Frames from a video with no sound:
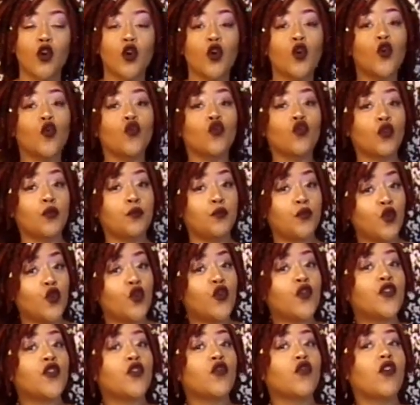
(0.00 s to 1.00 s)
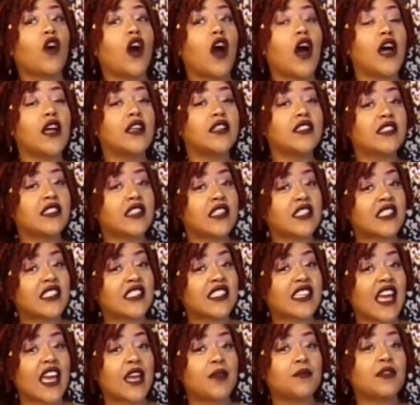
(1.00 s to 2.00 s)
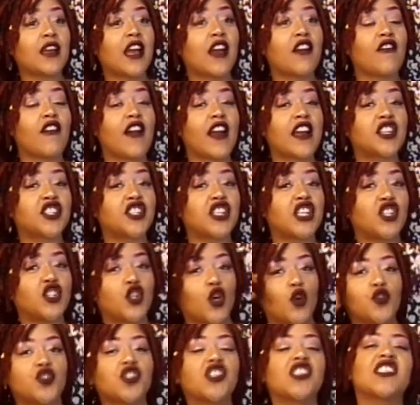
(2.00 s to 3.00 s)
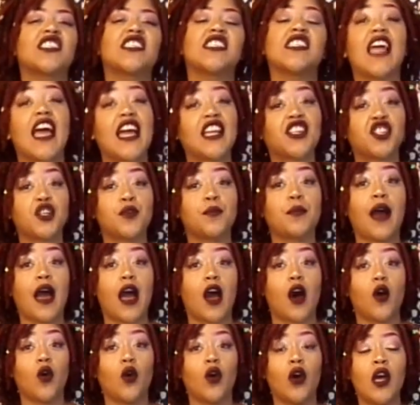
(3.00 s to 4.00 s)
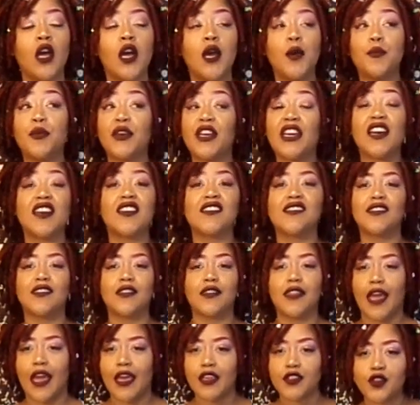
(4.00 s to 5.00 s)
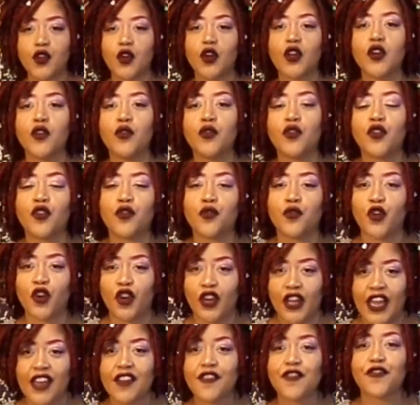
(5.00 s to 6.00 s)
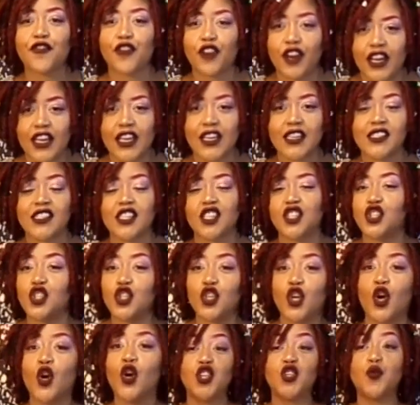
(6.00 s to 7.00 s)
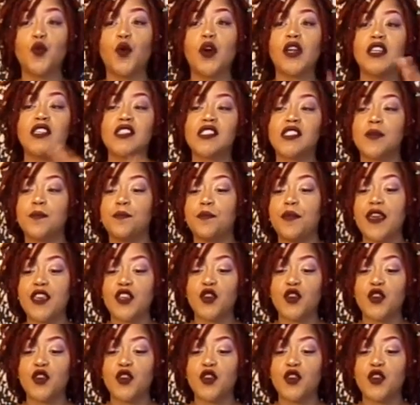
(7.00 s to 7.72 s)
Remove the rods the same direction. Don't just snatch them out, because that's gonna create frizz that you don't want it to make.